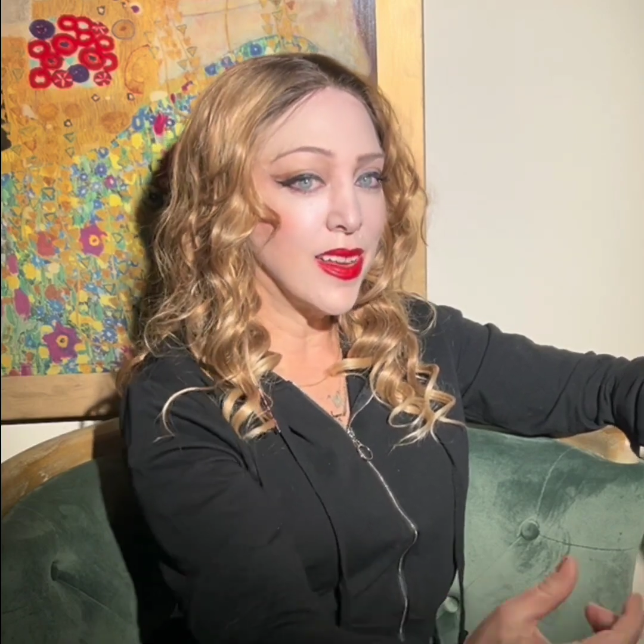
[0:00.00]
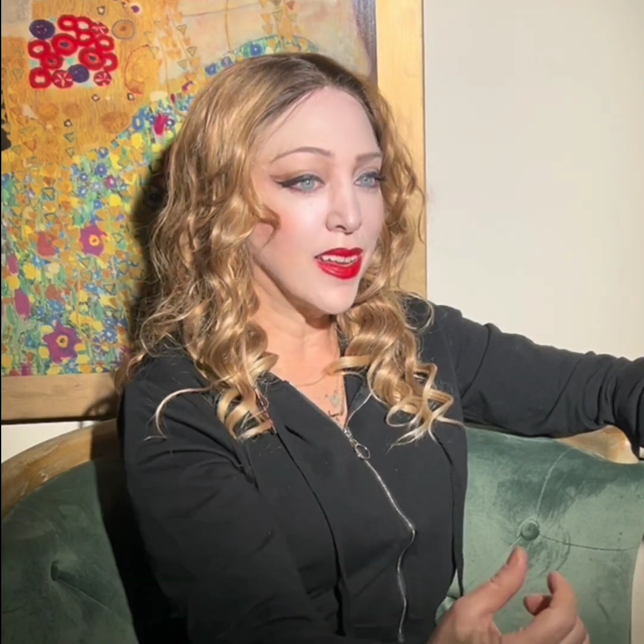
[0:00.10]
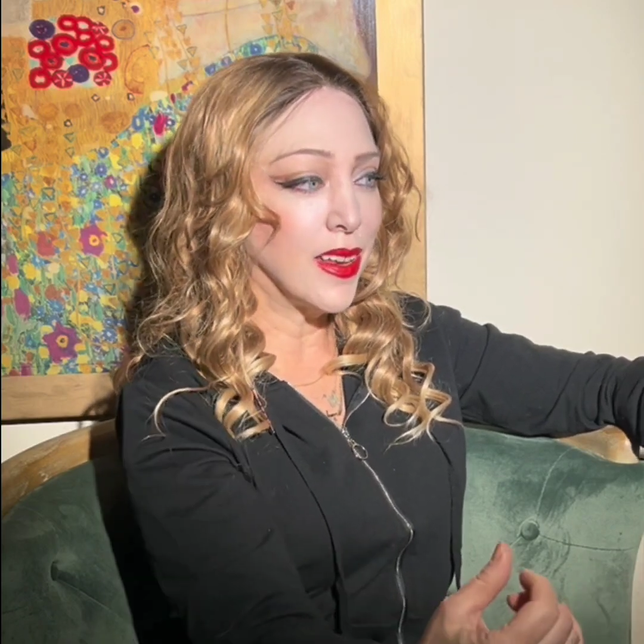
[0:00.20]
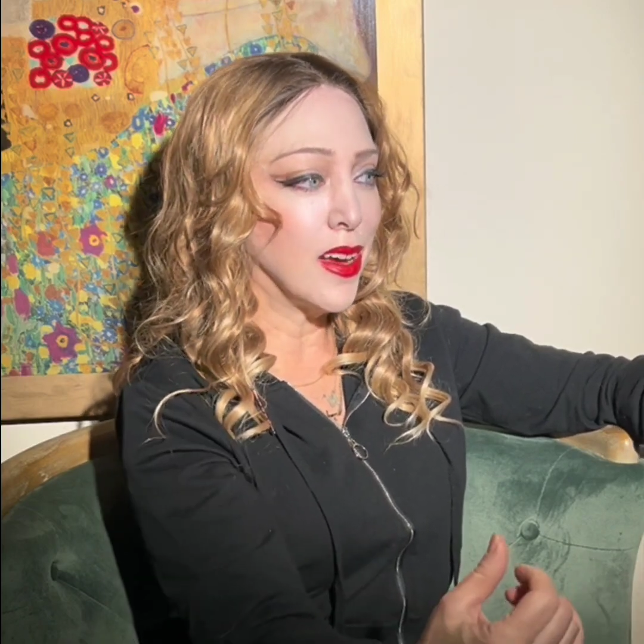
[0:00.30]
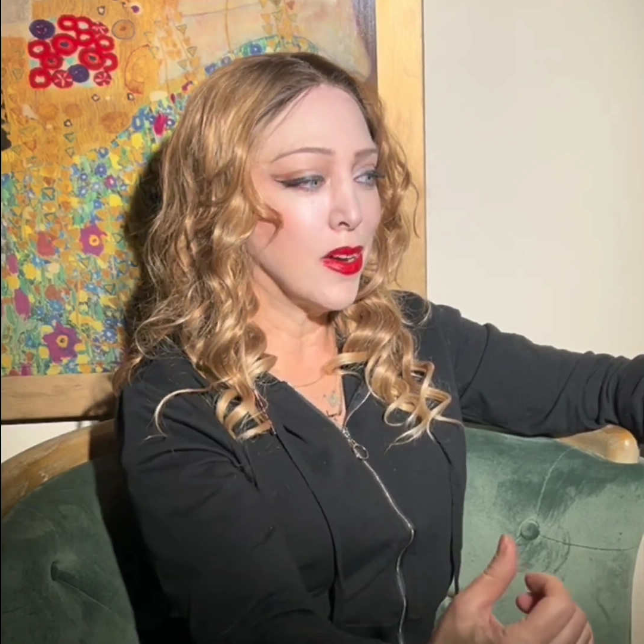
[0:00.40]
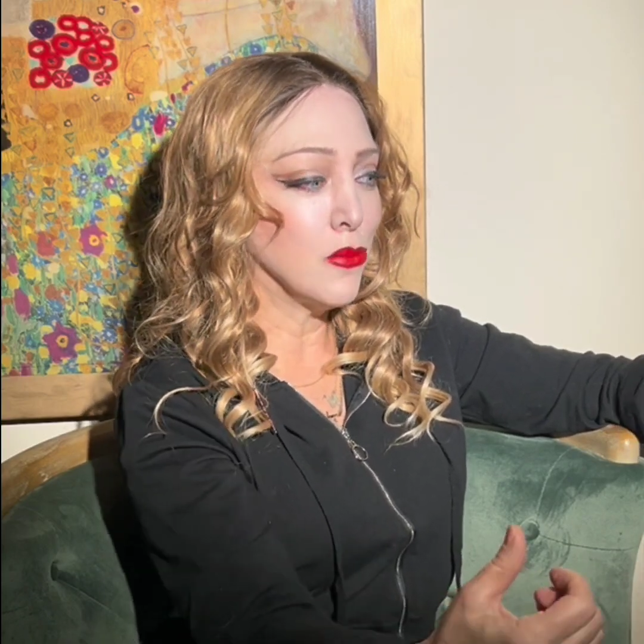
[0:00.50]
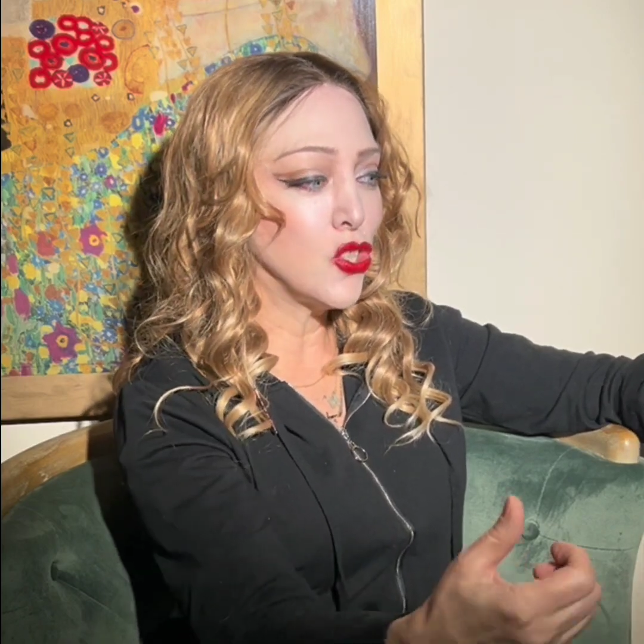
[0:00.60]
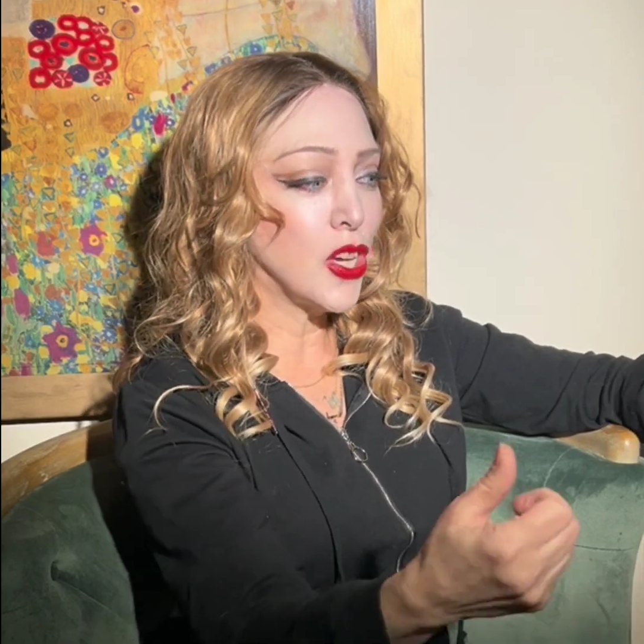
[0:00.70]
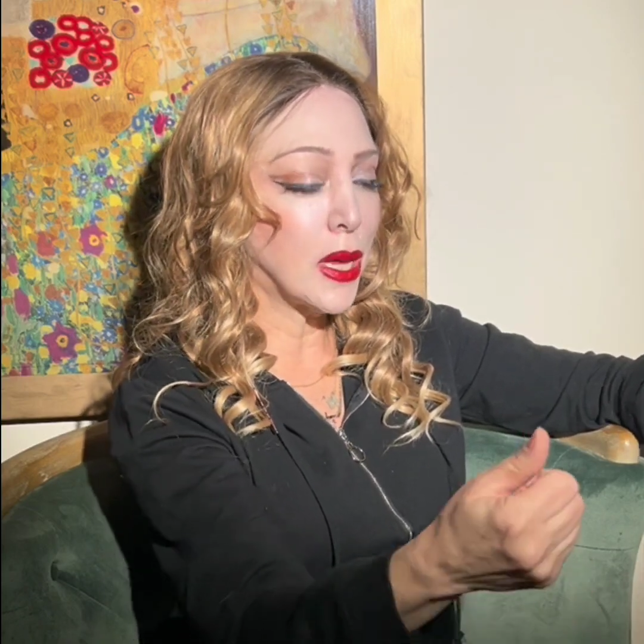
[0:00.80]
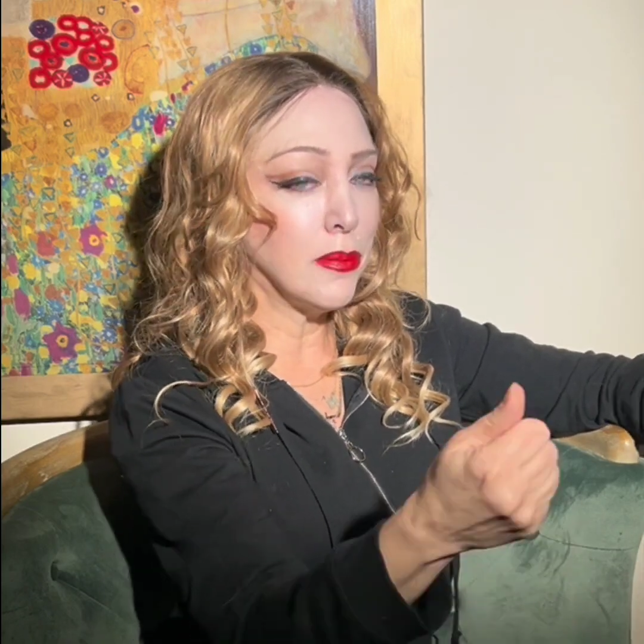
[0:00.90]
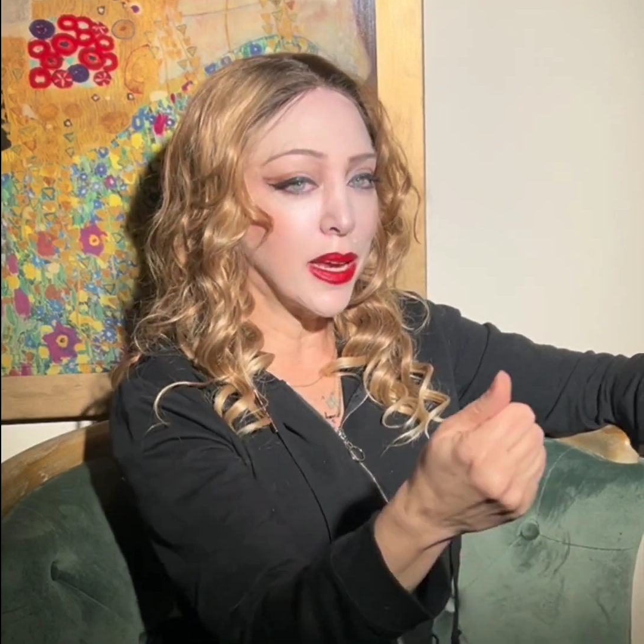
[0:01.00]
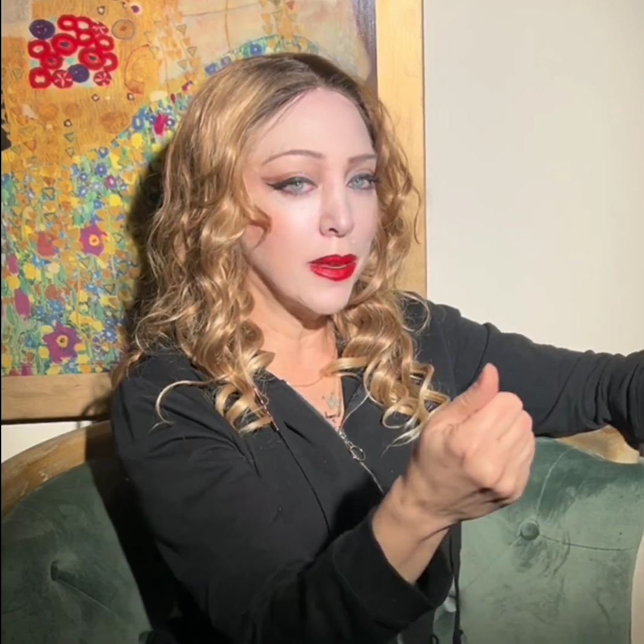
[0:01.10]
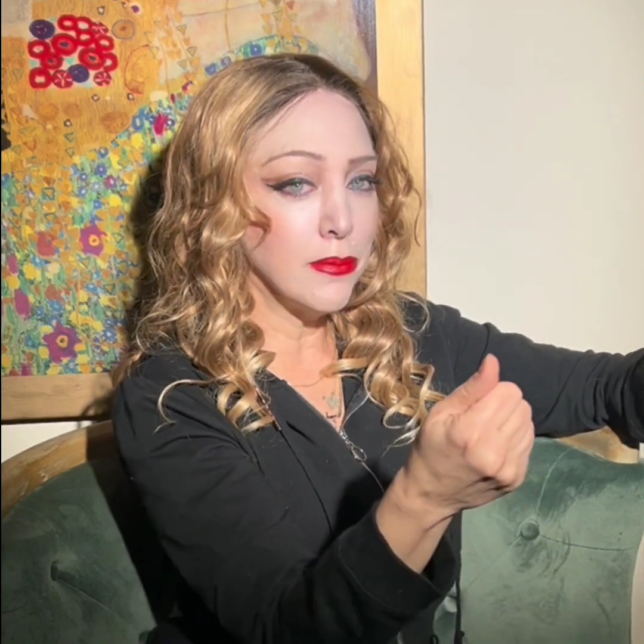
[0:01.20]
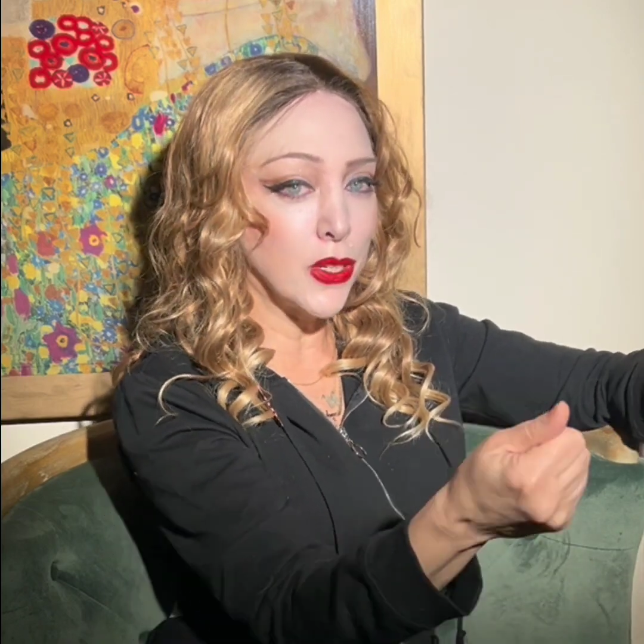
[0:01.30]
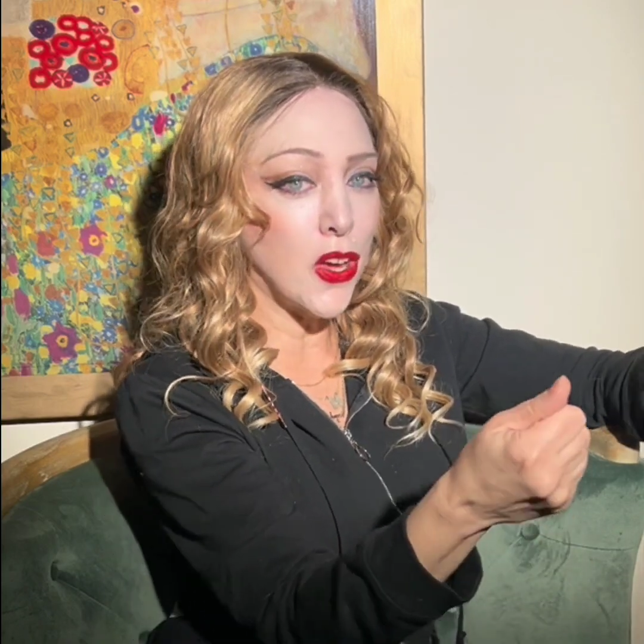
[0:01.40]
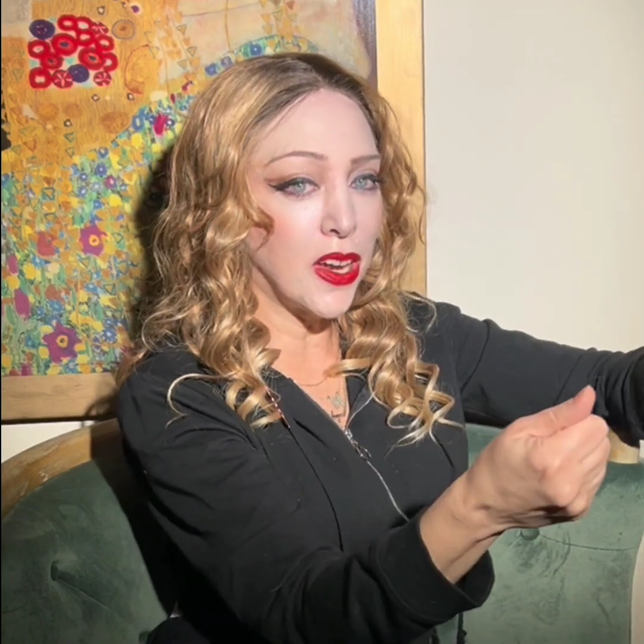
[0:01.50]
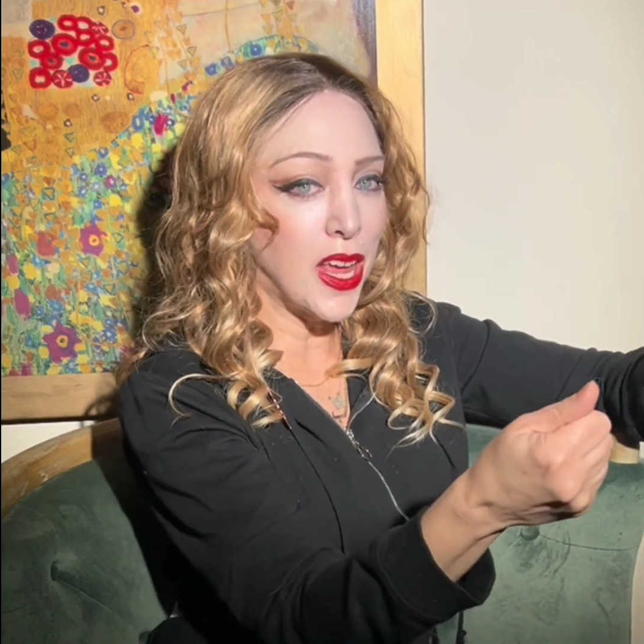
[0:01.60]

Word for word: And um, she had my Madonna